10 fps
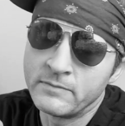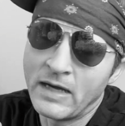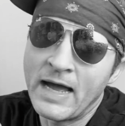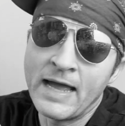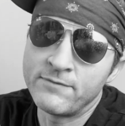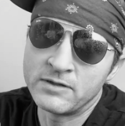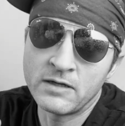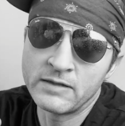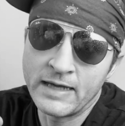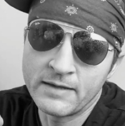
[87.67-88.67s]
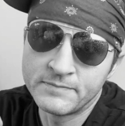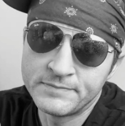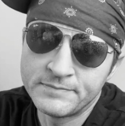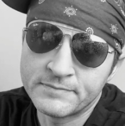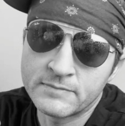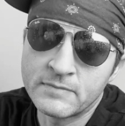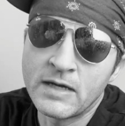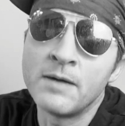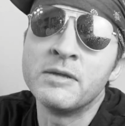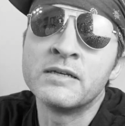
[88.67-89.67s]
I haven't done that.
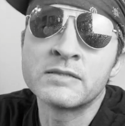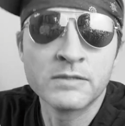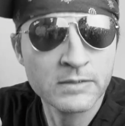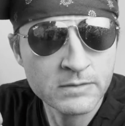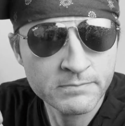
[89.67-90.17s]
I'm innocent.